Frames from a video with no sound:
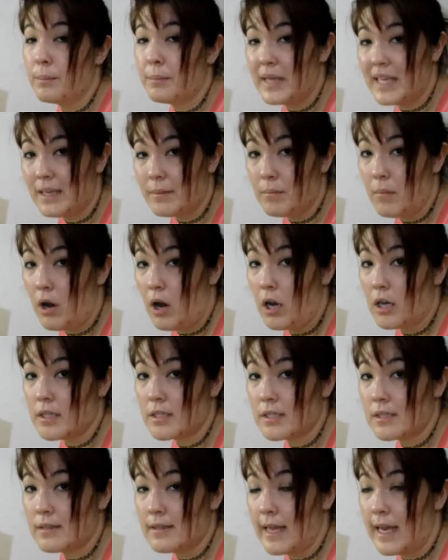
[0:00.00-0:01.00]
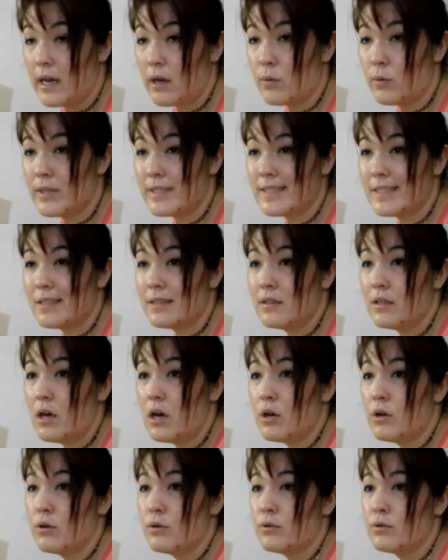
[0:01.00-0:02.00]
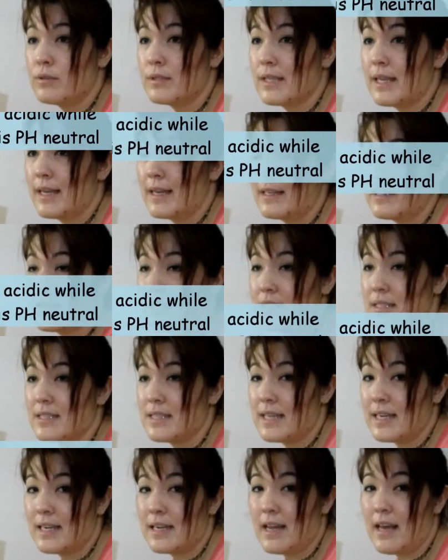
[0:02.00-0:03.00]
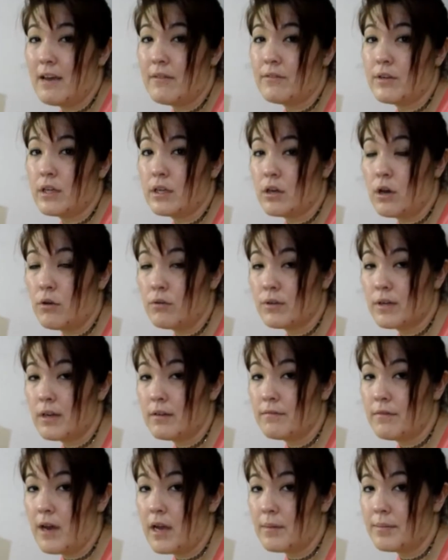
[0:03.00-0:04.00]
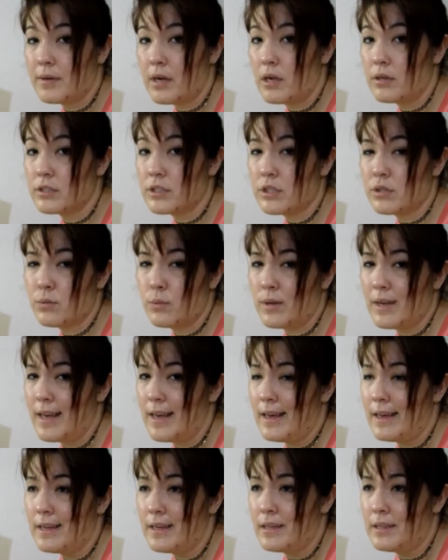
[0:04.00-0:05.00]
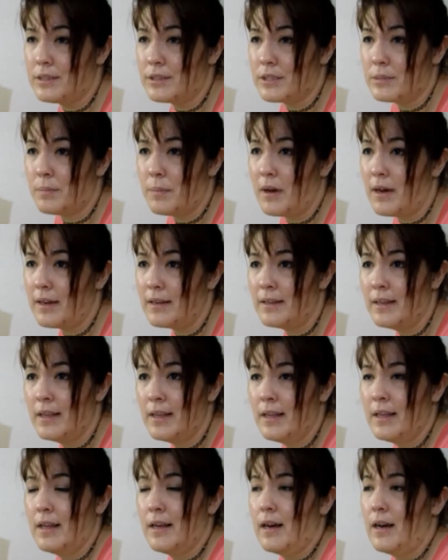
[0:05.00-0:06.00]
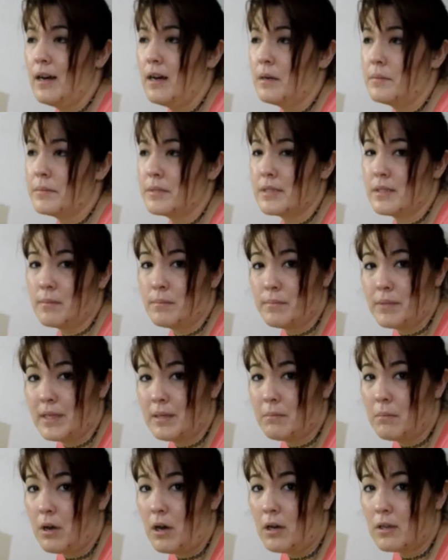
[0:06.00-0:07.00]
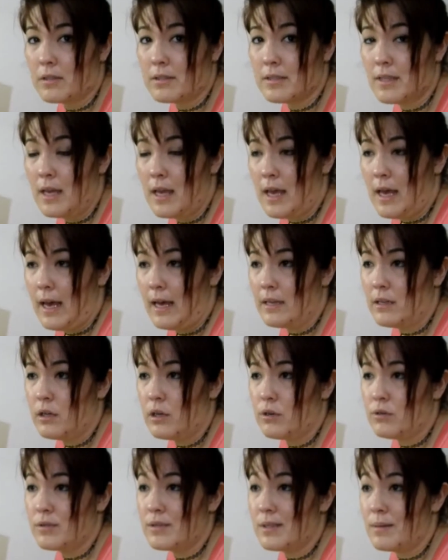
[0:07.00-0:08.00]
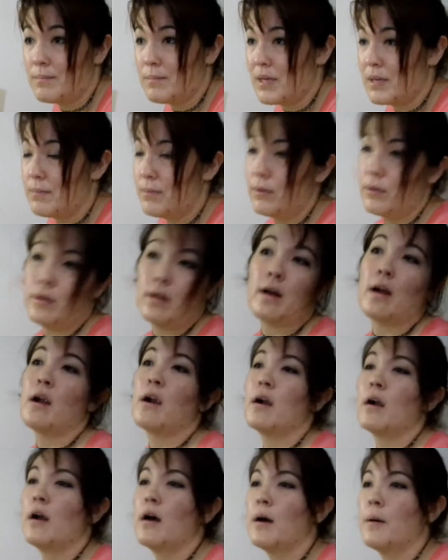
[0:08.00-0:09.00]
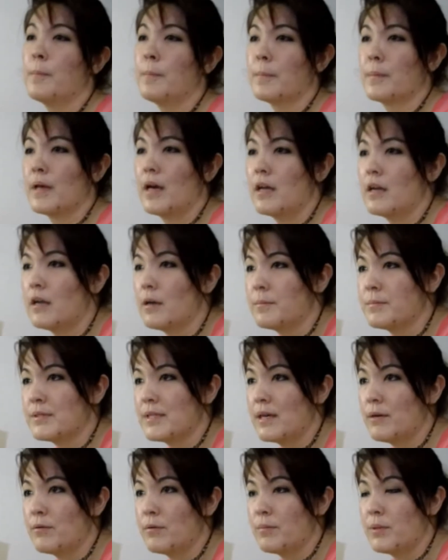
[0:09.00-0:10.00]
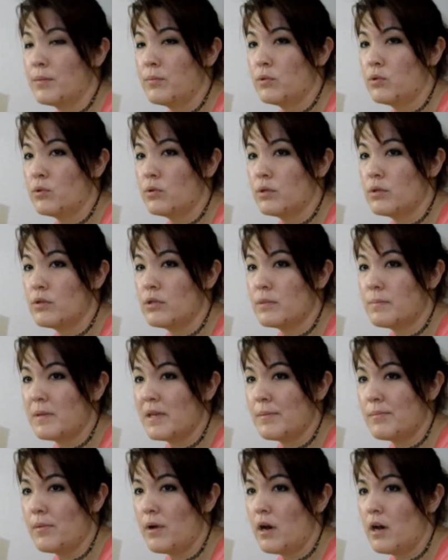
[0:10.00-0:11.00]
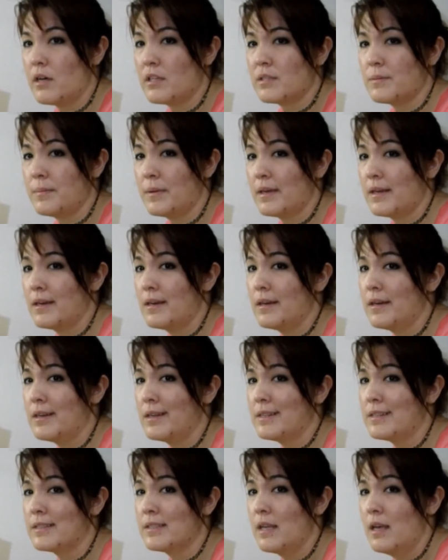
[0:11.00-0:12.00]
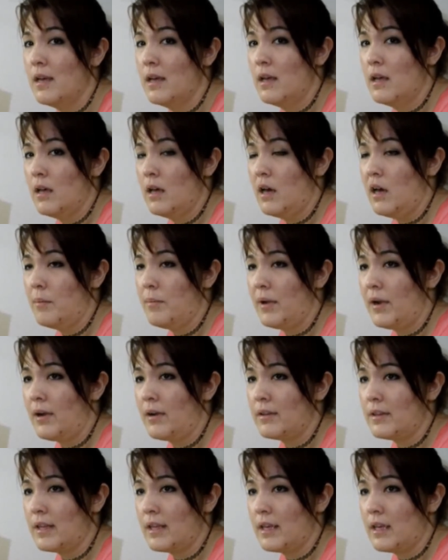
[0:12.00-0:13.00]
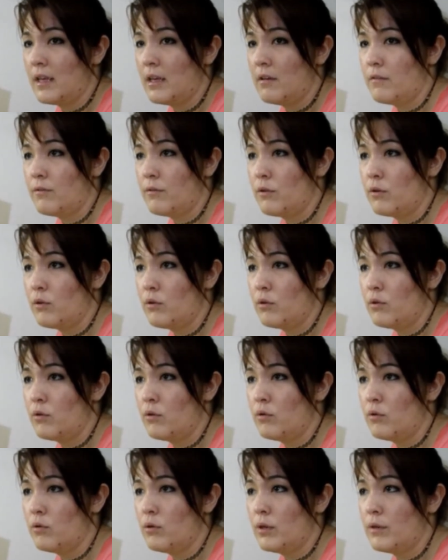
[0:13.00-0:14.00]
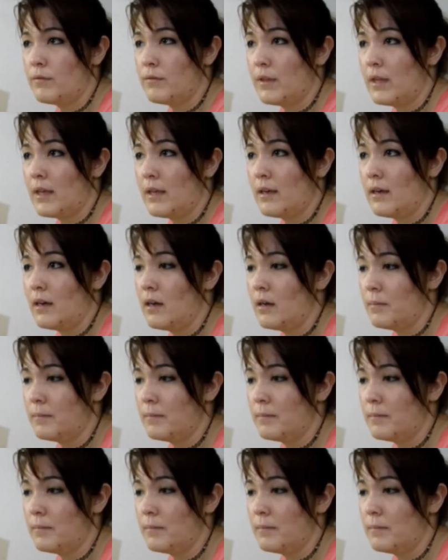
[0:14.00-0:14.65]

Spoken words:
peat moss. Now I went to Lowe's, and since they didn't have any coconut fiber, I just went ahead and just bought some peat moss. I know some people are kind of upset with people who use peat moss because apparently if they